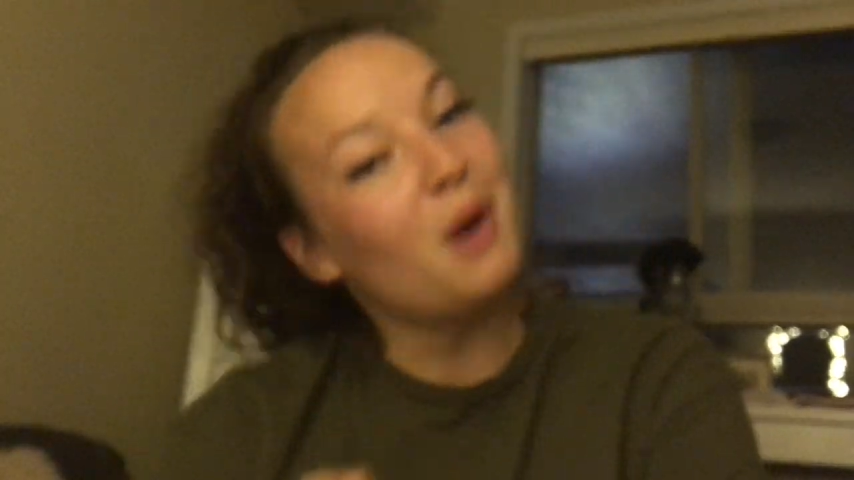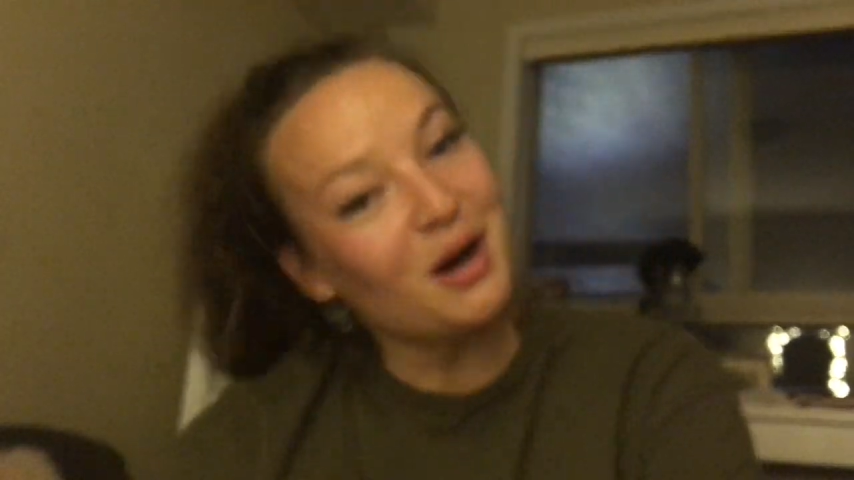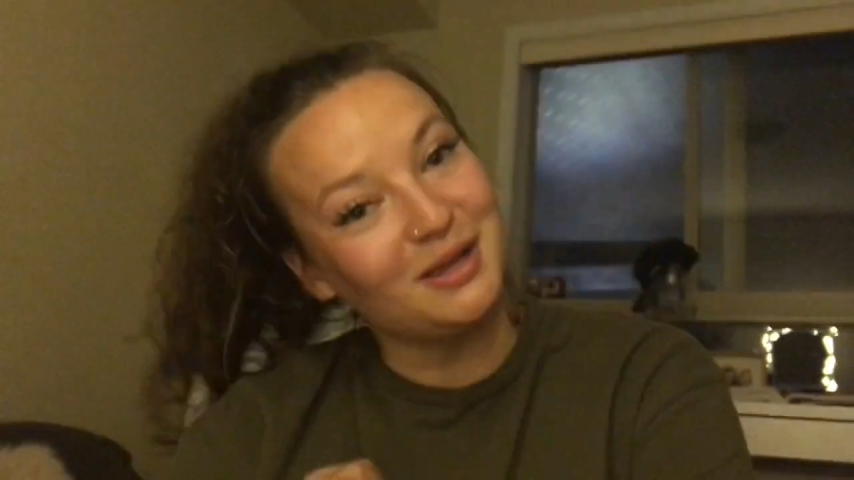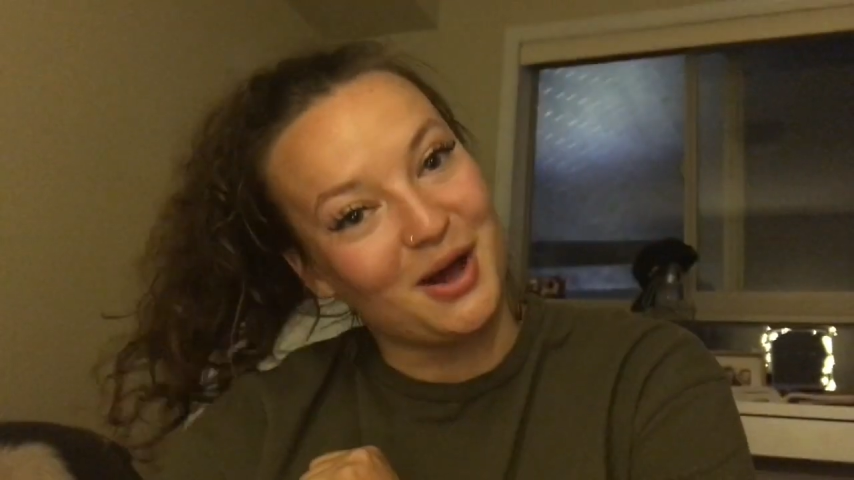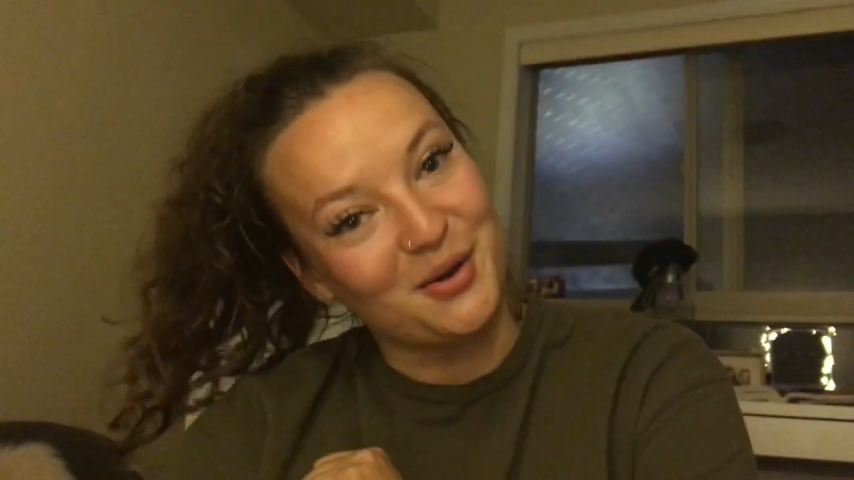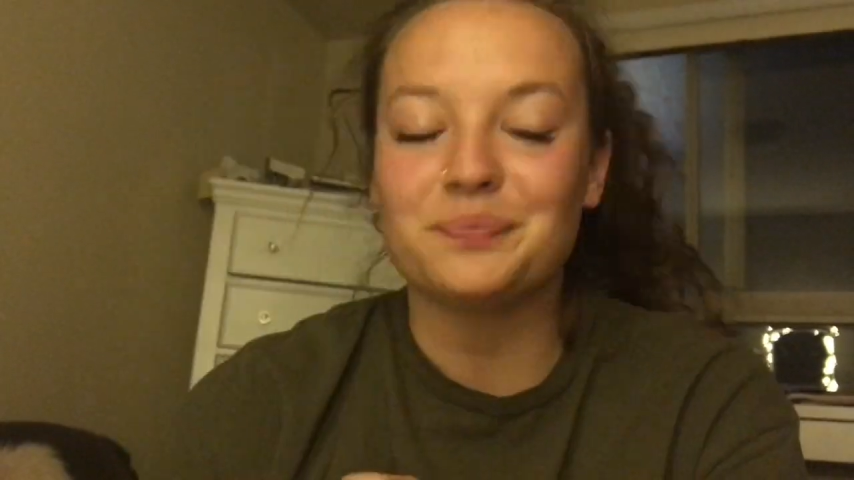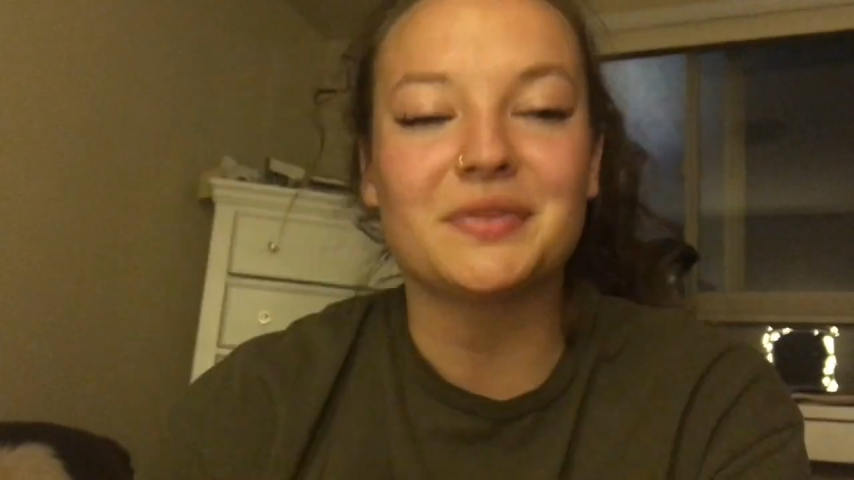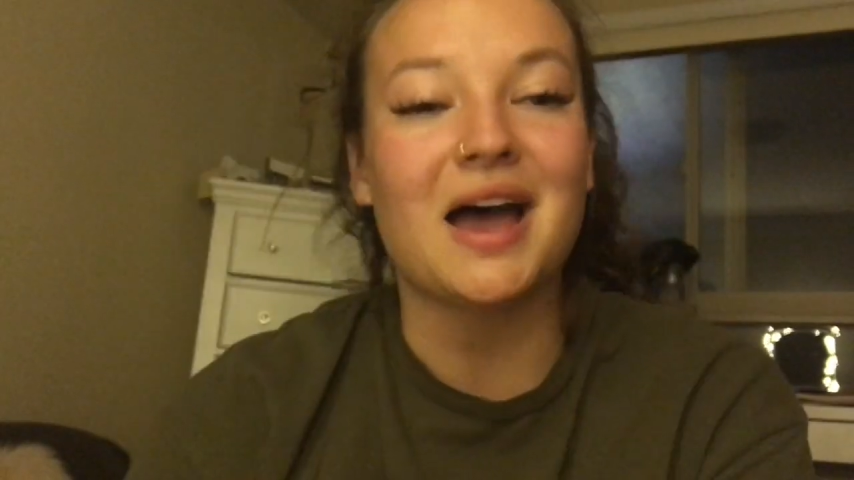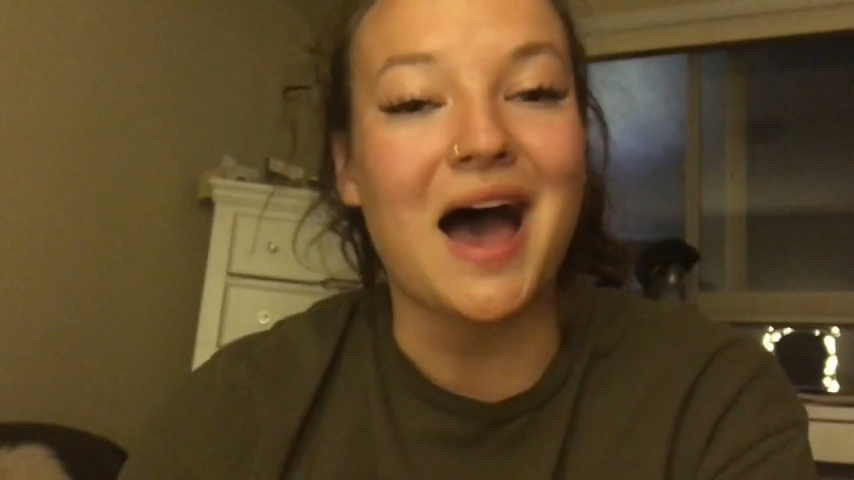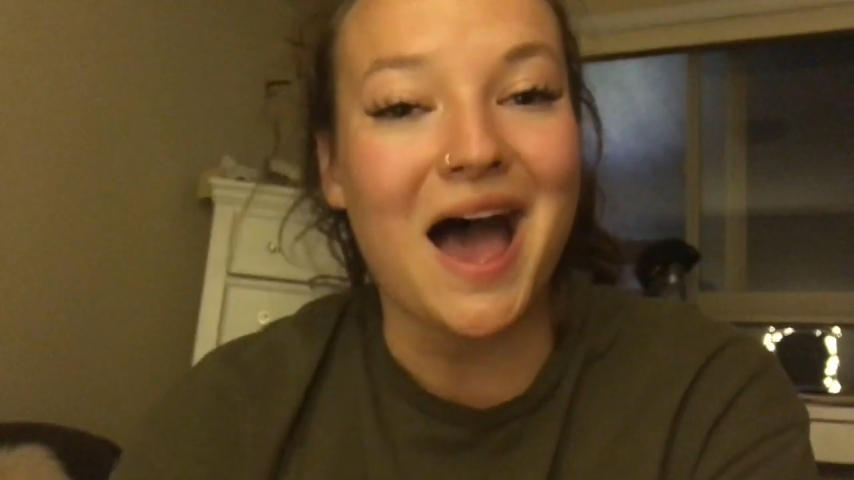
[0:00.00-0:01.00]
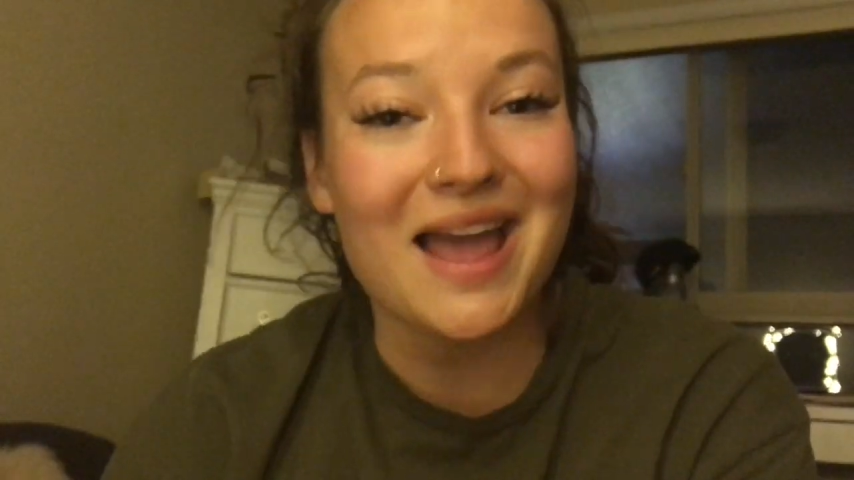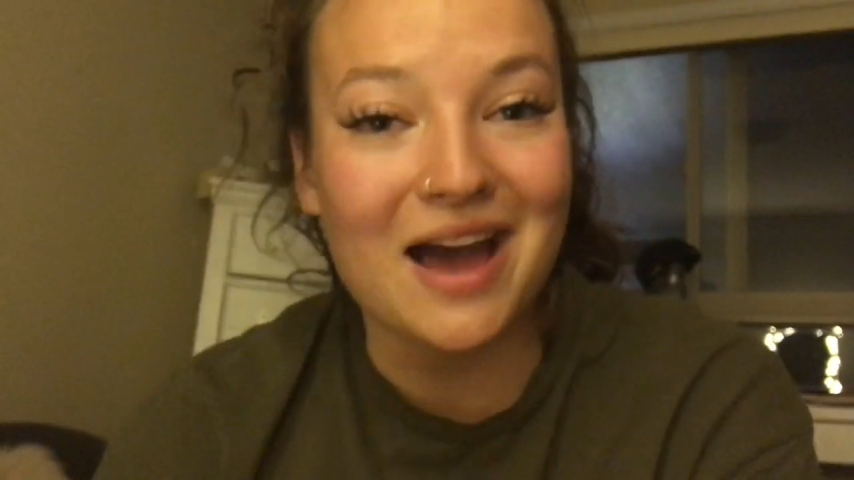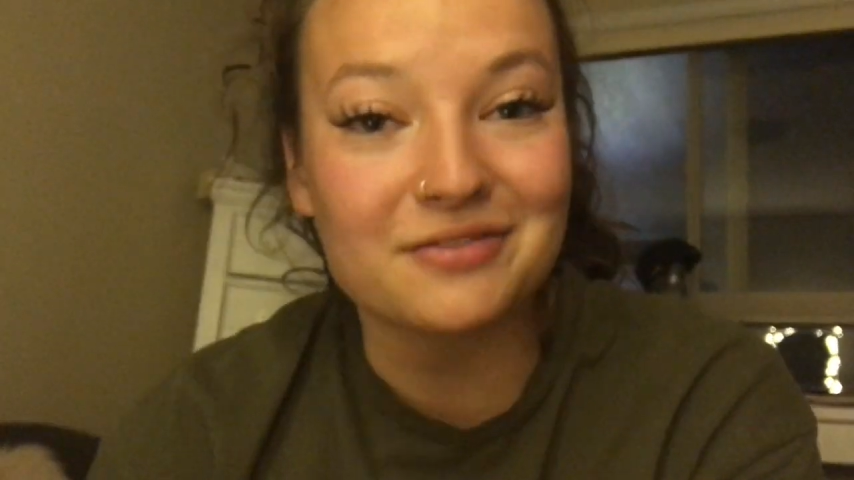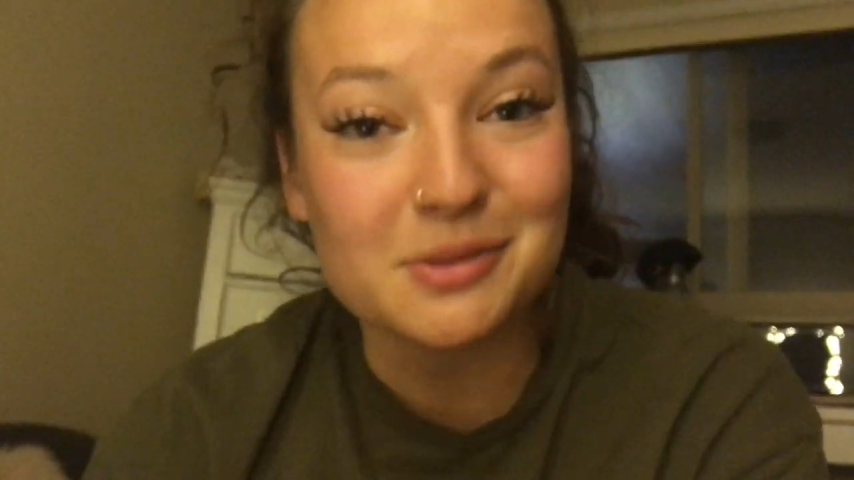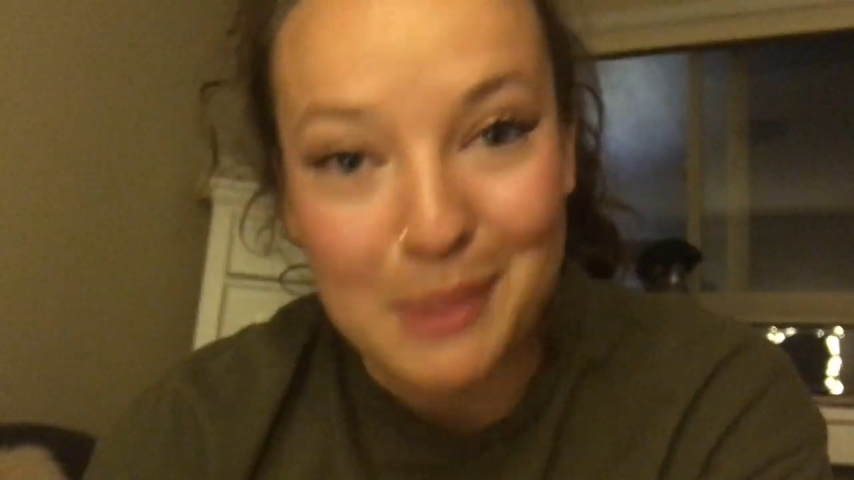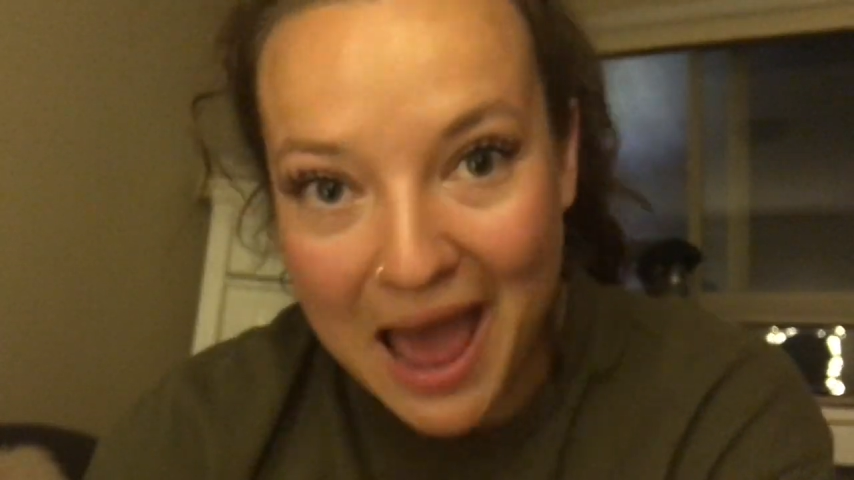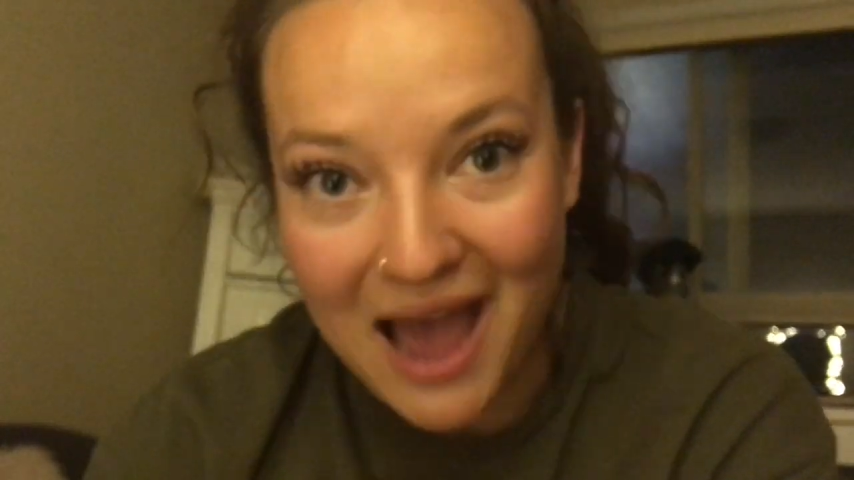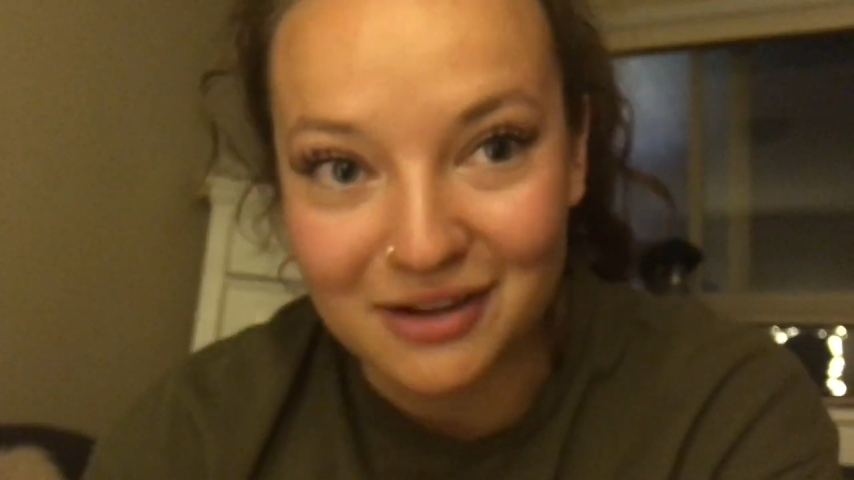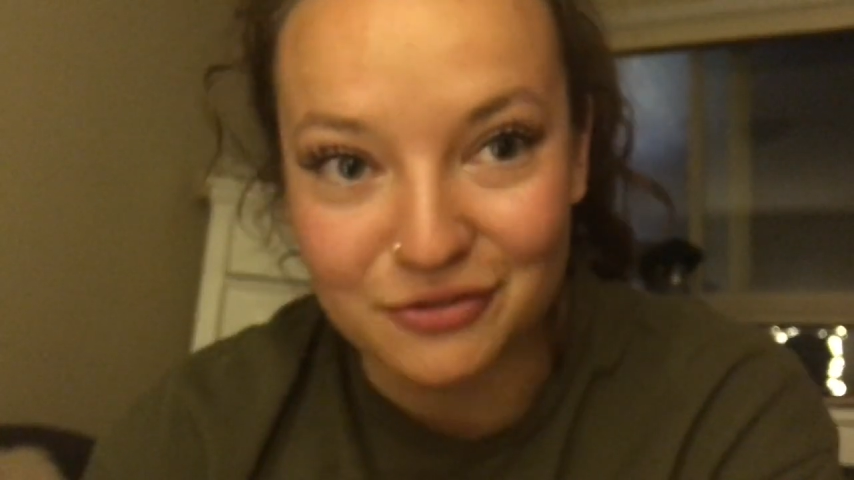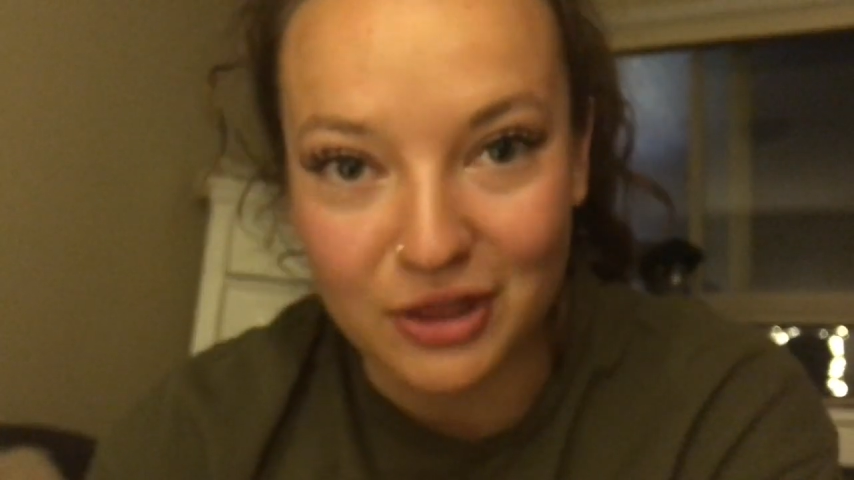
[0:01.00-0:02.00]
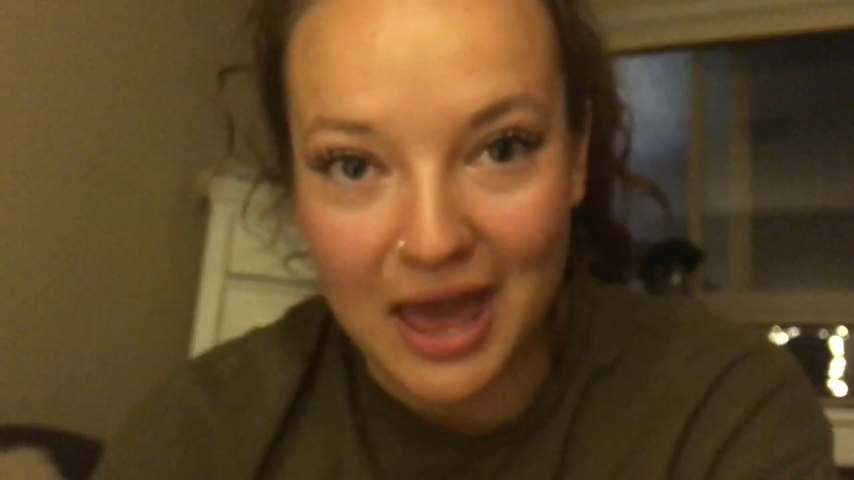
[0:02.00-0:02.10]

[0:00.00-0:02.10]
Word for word: Marlo. I have to pack for